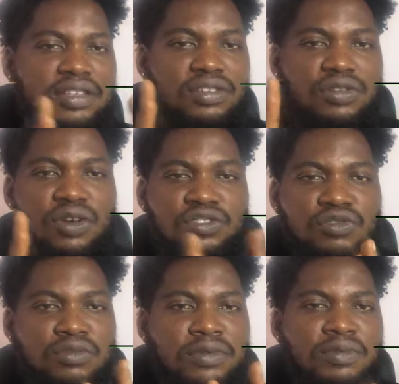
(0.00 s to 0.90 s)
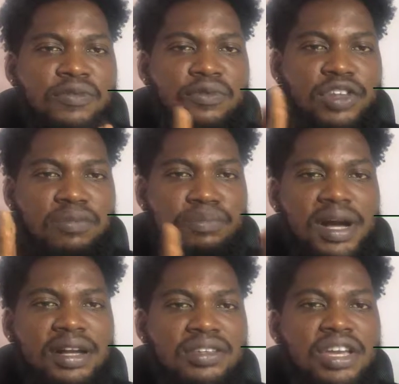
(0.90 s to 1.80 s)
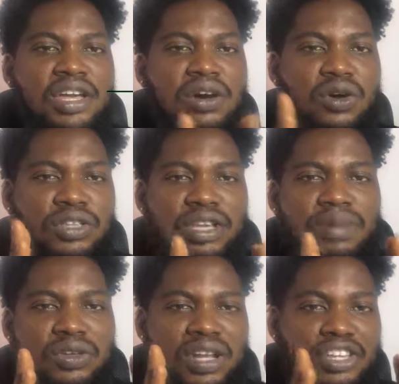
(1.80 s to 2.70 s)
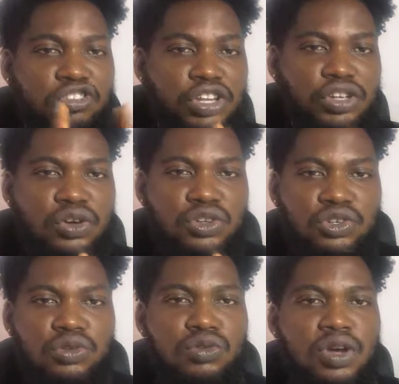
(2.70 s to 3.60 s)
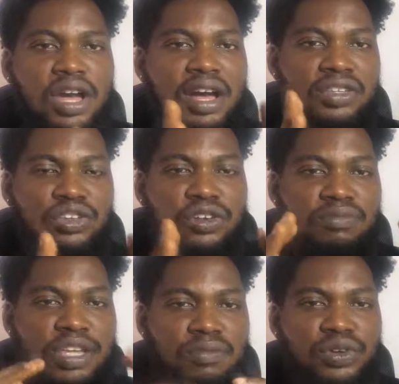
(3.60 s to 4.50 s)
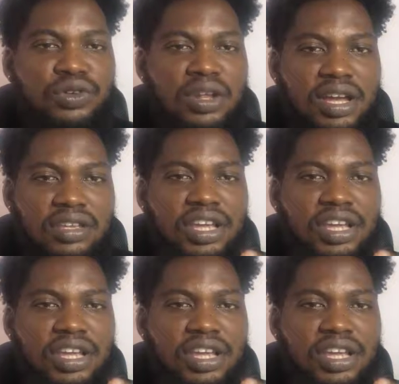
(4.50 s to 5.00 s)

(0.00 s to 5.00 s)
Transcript: and this course will be fully packed on a particular training also, and not just making money online.